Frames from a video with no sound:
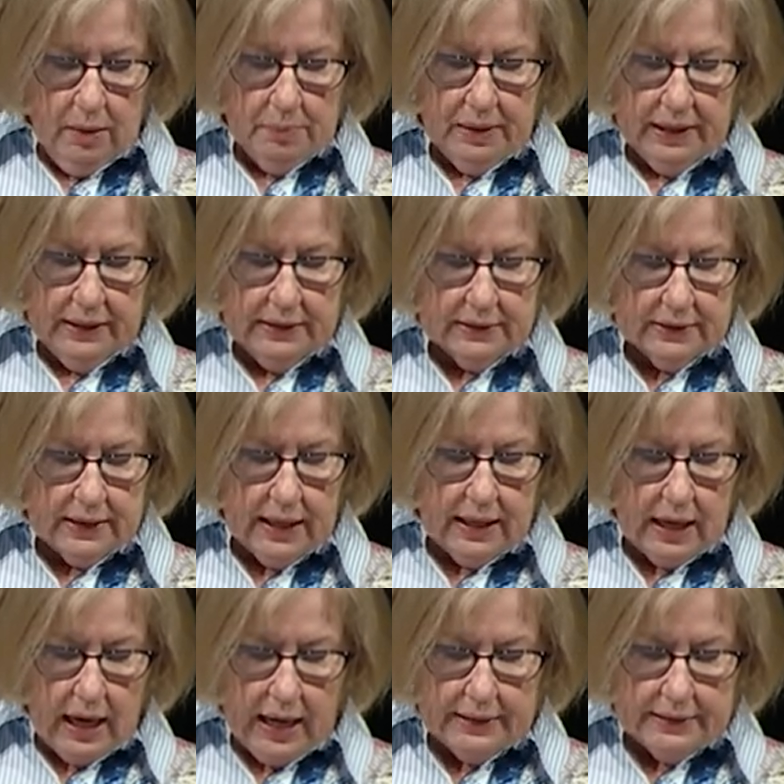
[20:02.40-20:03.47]
But he said,
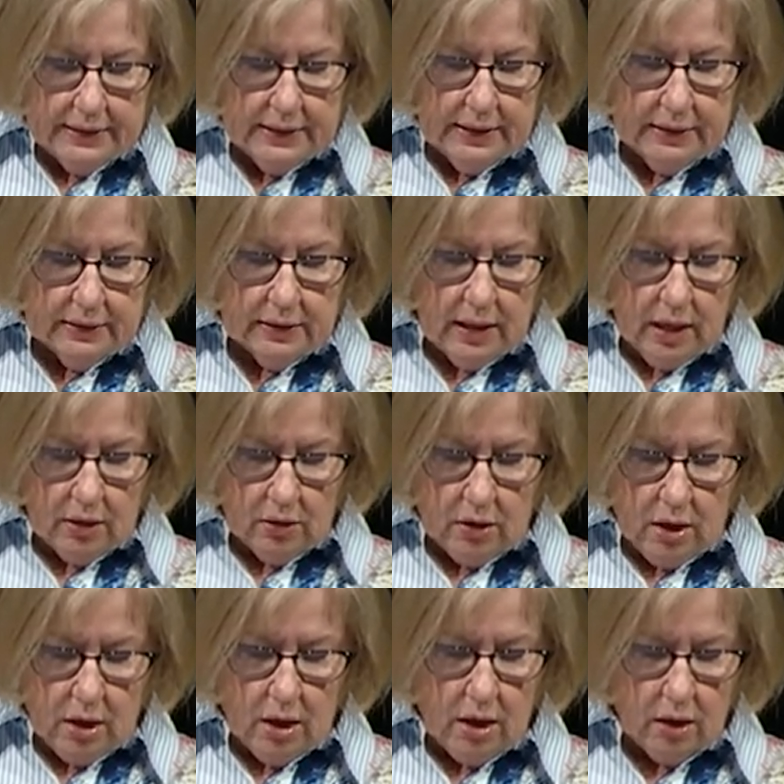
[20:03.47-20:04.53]
I did not
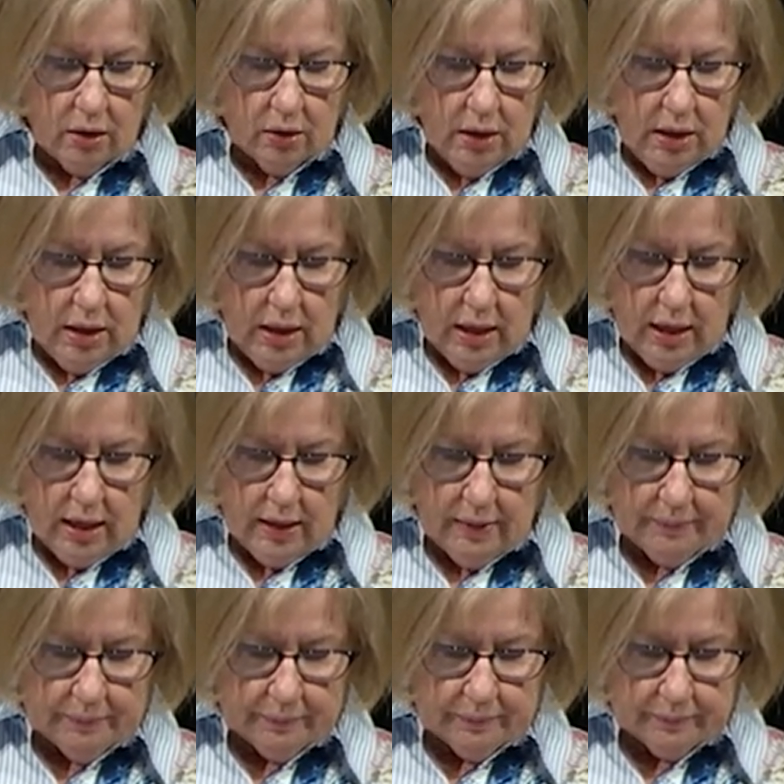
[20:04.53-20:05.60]
call,
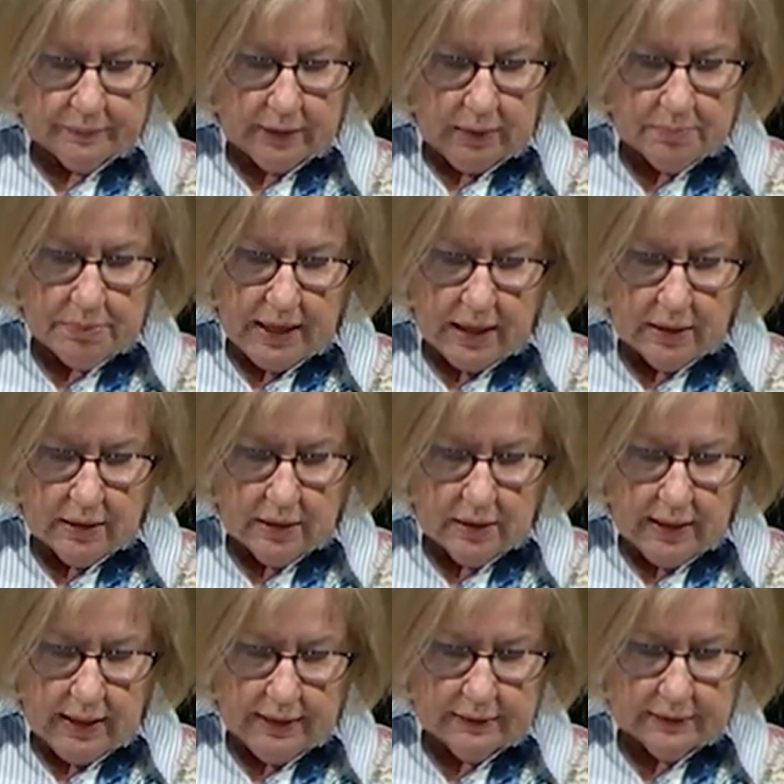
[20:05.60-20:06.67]
um, but
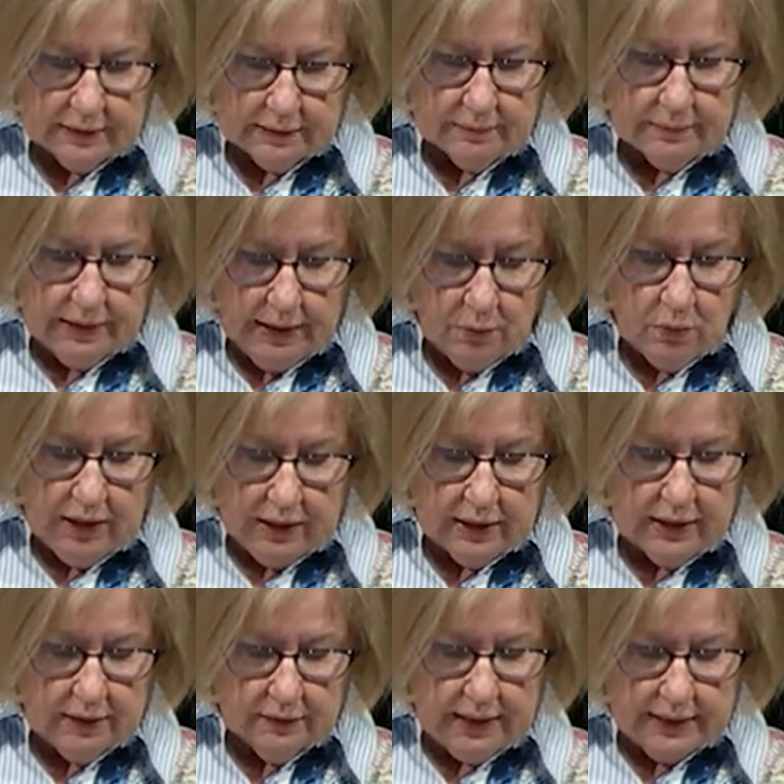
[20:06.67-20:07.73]
and he went
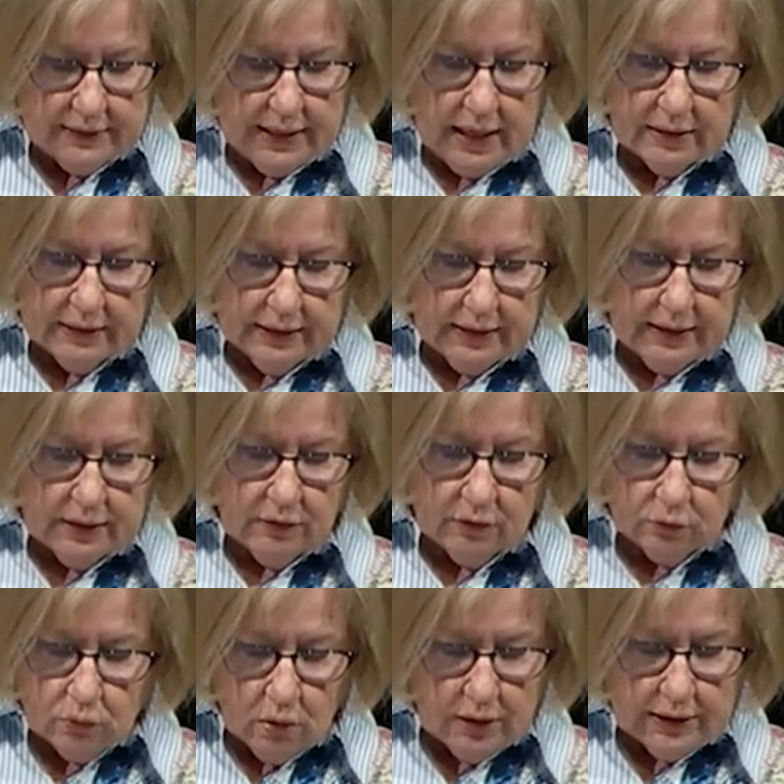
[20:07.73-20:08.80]
and lay down again. And
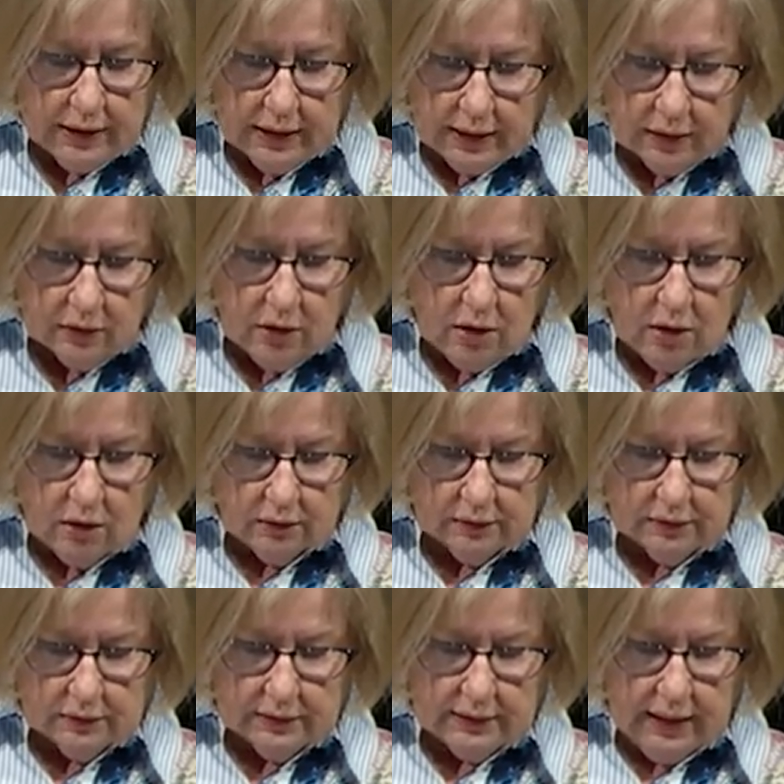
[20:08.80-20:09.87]
the Lord again
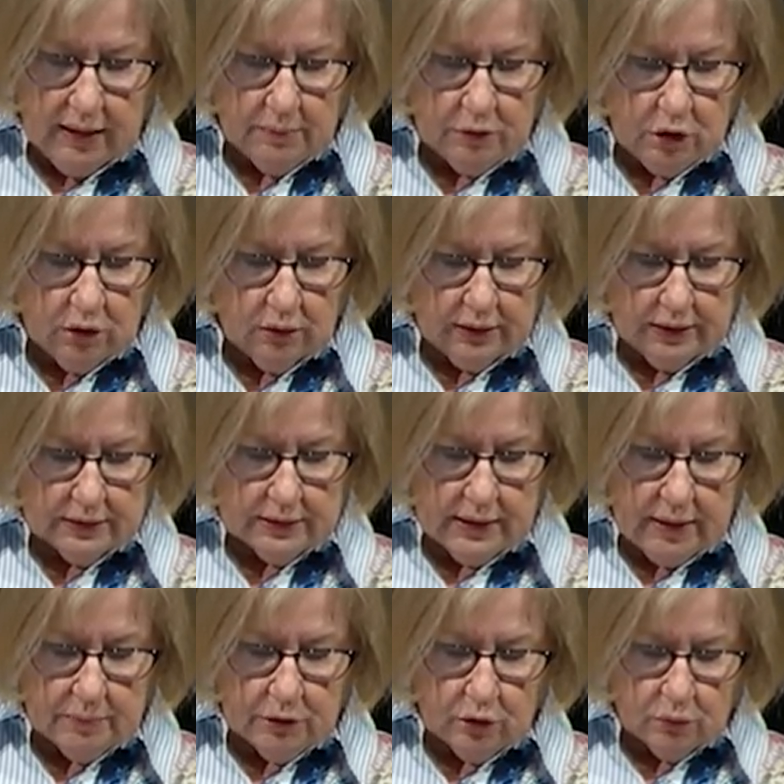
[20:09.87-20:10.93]
called Samuel. And
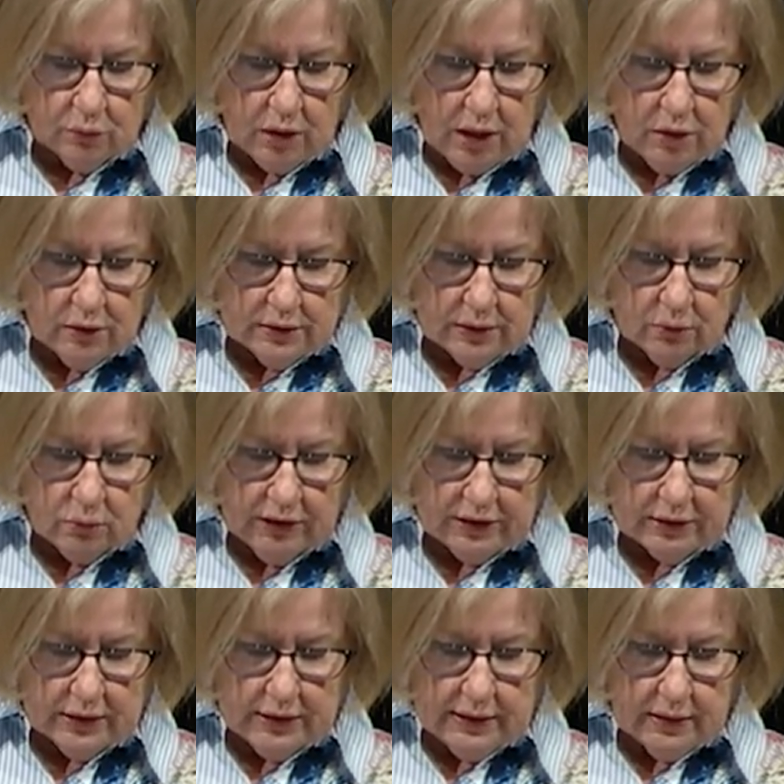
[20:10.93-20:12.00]
Samuel arose and
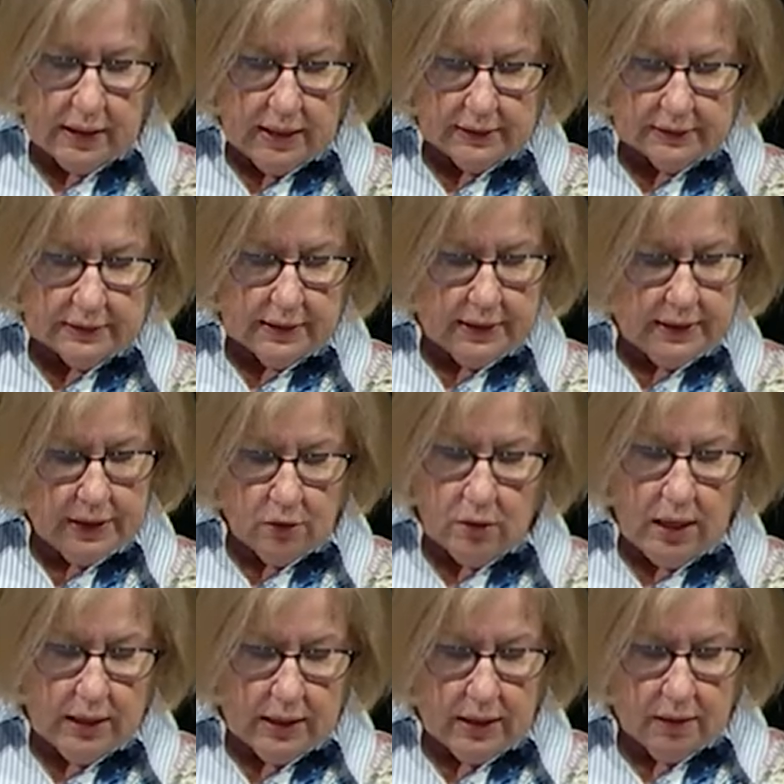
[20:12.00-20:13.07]
went to Eli and said, Here
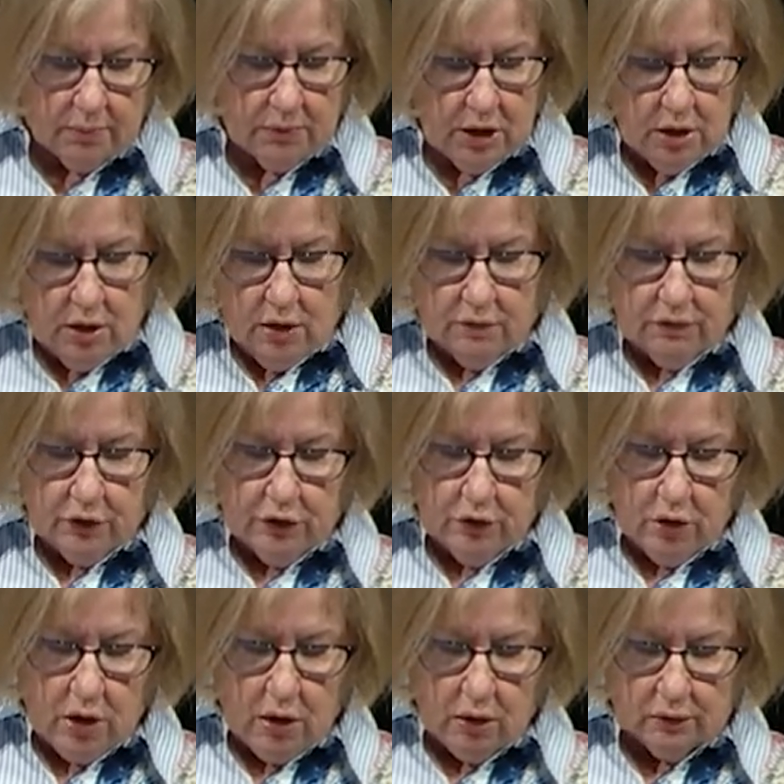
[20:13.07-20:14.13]
I am, for you
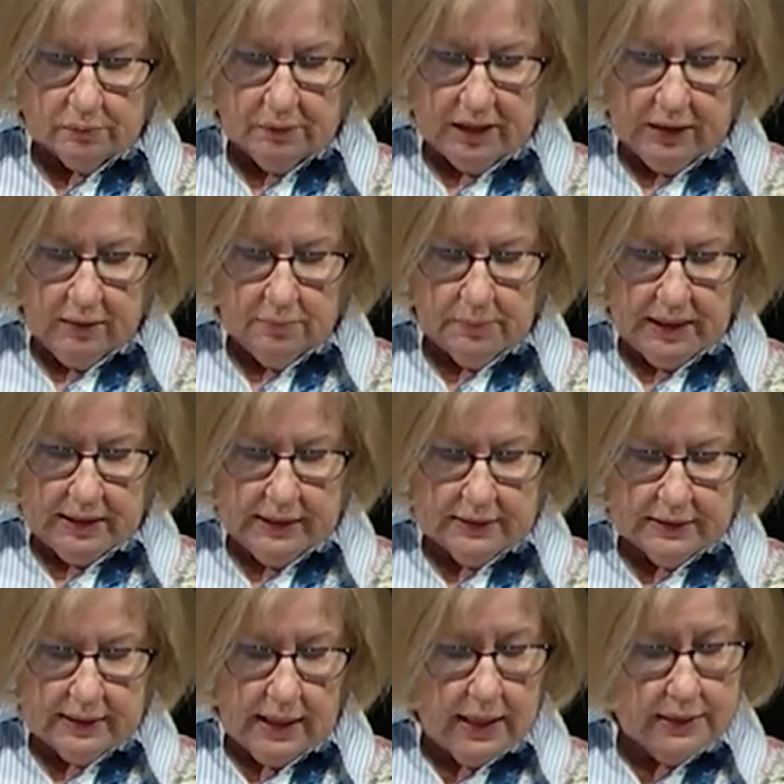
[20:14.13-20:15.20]
called me. But he
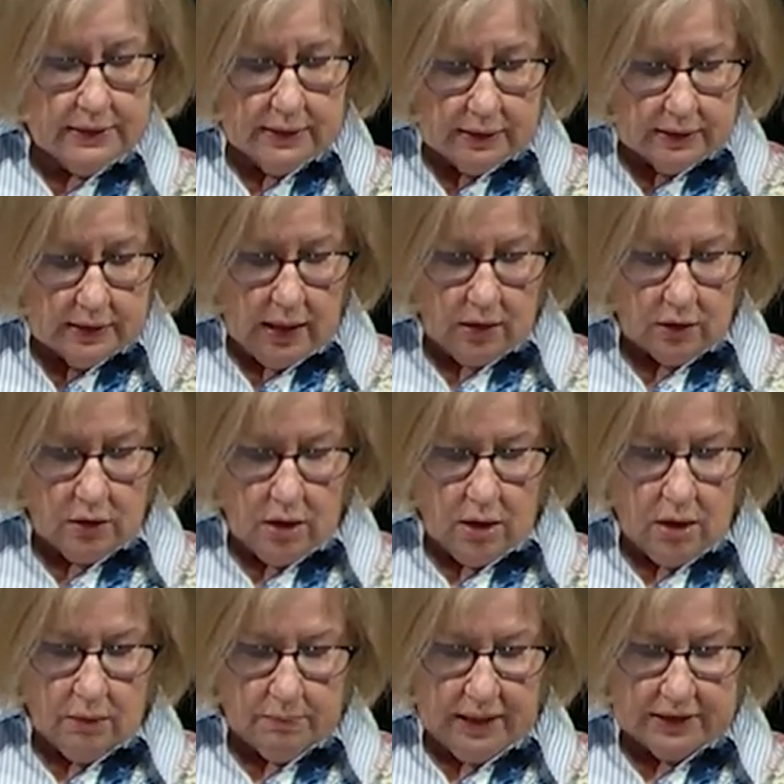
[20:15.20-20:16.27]
said, I did not
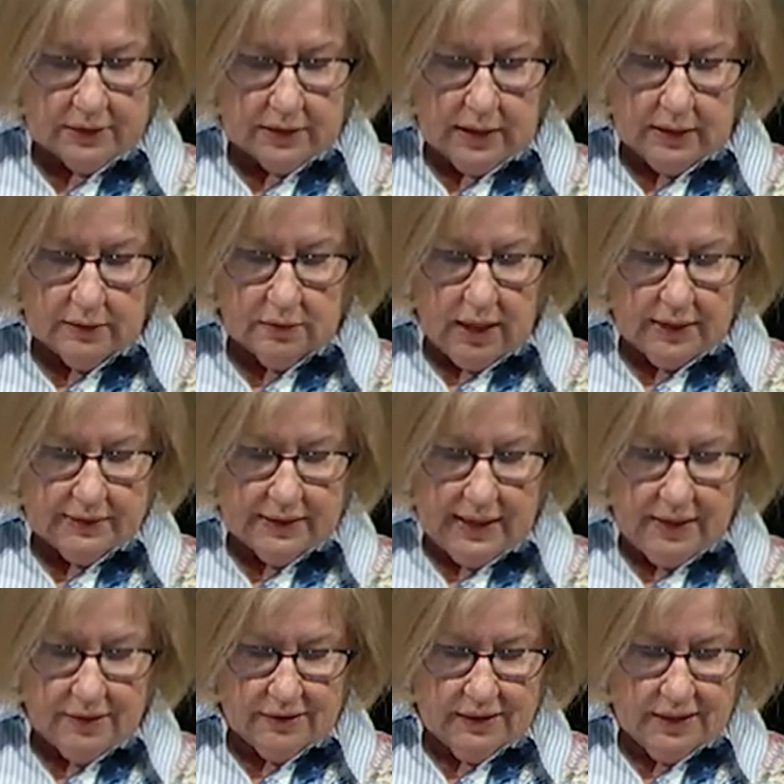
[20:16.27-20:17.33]
call. My son, lie
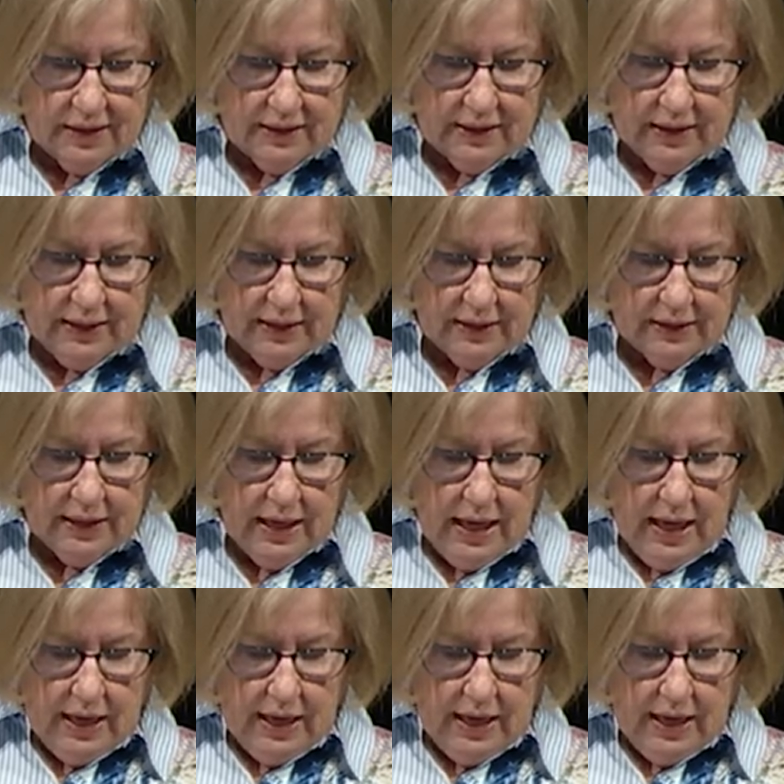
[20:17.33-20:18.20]
down again.